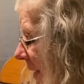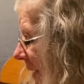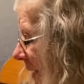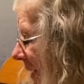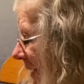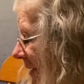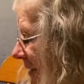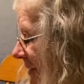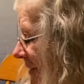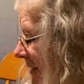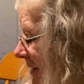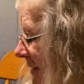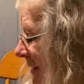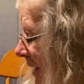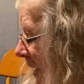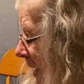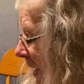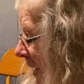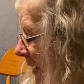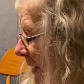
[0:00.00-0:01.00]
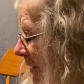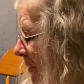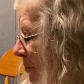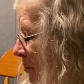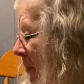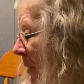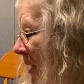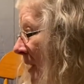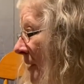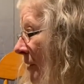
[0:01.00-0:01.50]
Inside
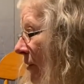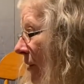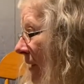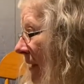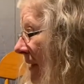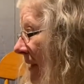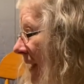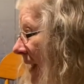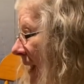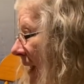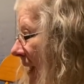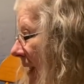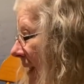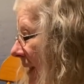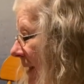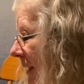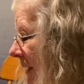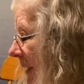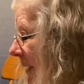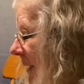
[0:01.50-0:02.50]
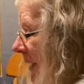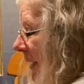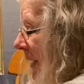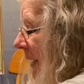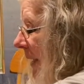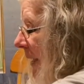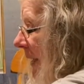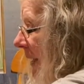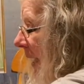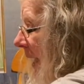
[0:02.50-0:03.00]
Monarch's egg,
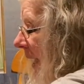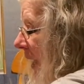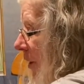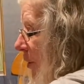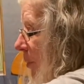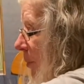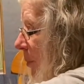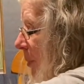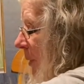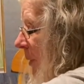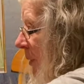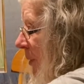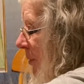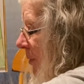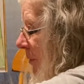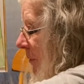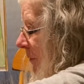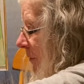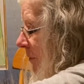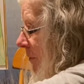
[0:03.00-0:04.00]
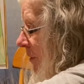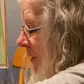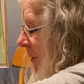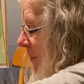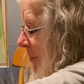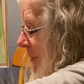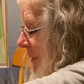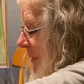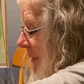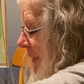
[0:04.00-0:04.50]
a caterpillar
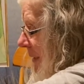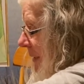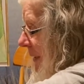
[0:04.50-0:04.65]
forms.